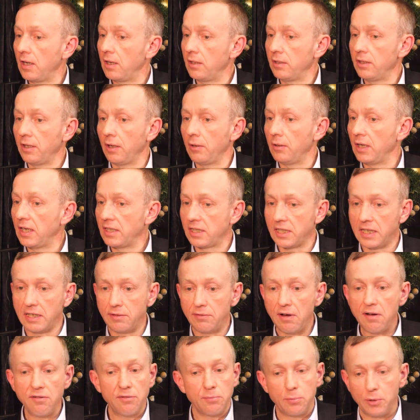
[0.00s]
Let's give
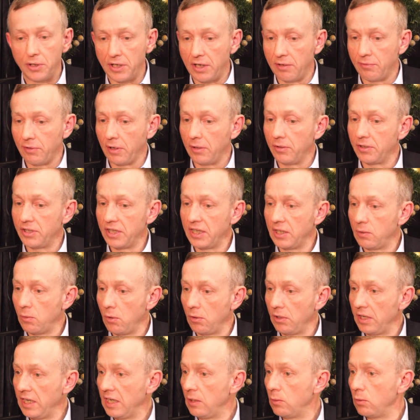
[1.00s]
everybody a vote,
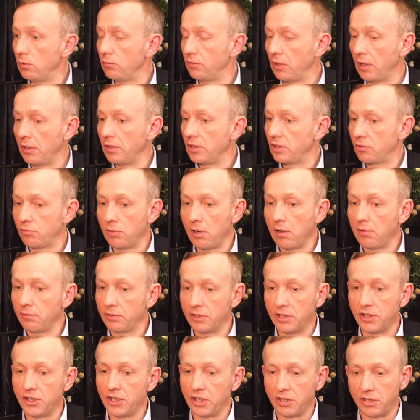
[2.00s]
equal votes, rather
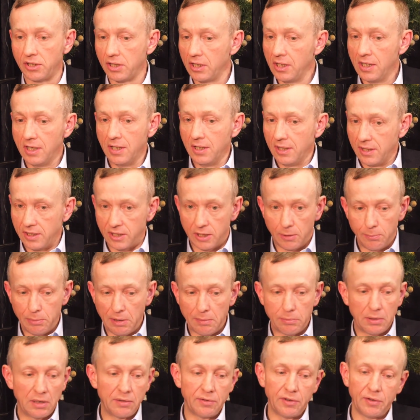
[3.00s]
than just some
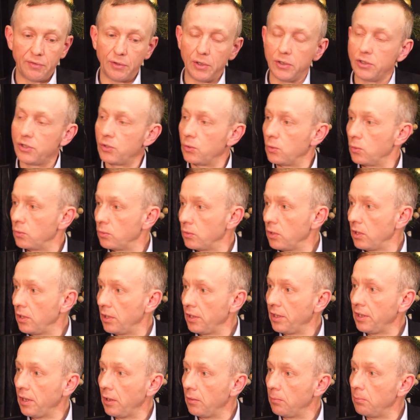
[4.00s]
people having a vote, or
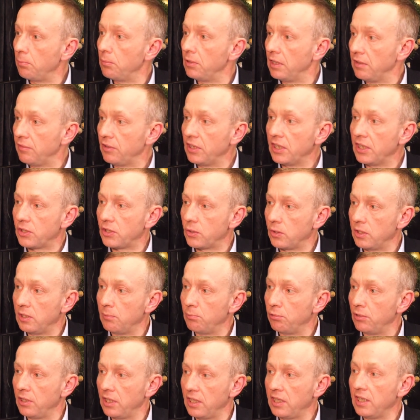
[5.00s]
leaving a
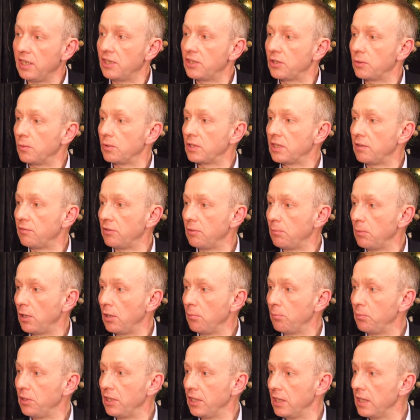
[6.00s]
liberal elite or whatever it
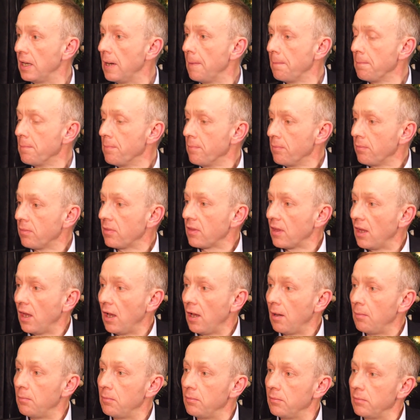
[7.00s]
might be,
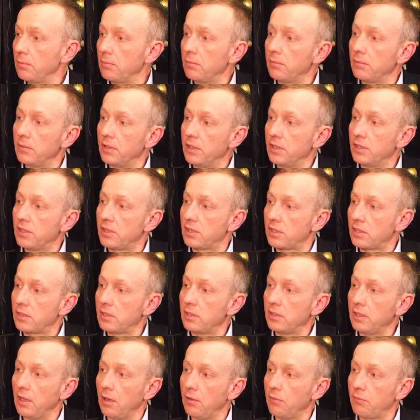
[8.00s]
is
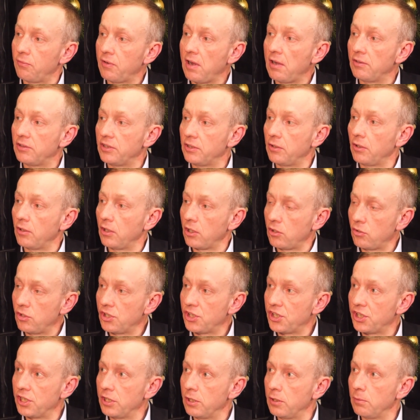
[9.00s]
founded on a
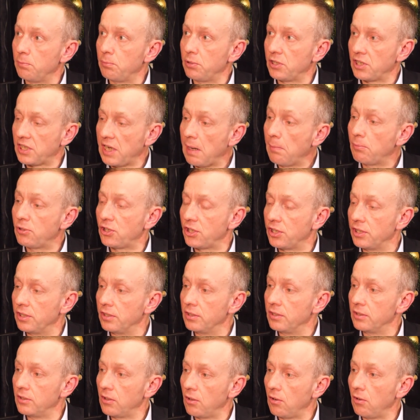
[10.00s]
Christian
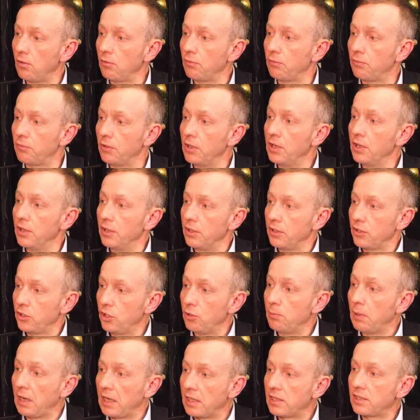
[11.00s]
perception of
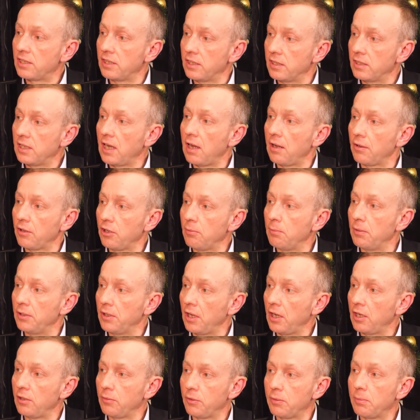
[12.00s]
humanity and how
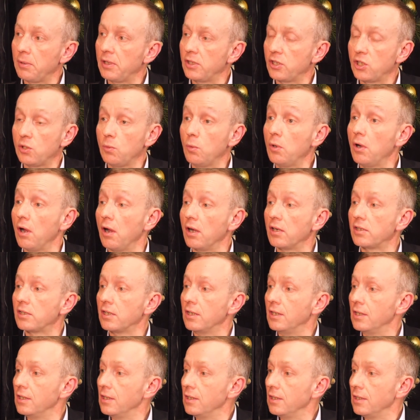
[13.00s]
humanity works.
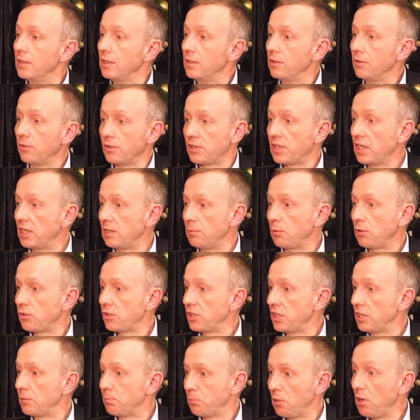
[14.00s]
Not saying
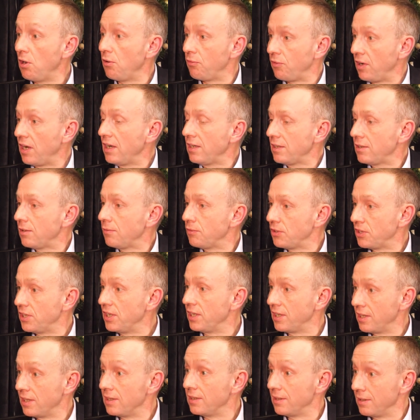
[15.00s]
democracy is perfect. Obviously,
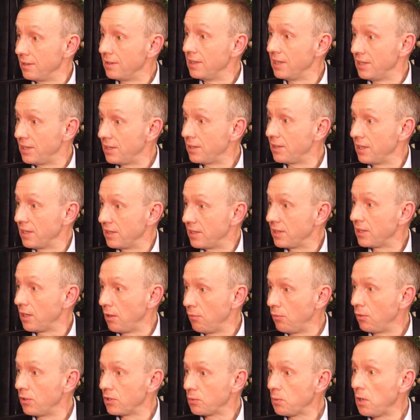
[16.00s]
it can lead to things that go
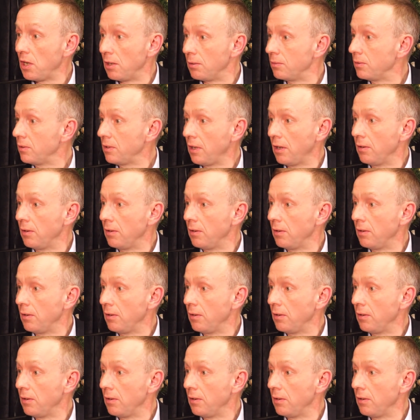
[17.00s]
wrong as well.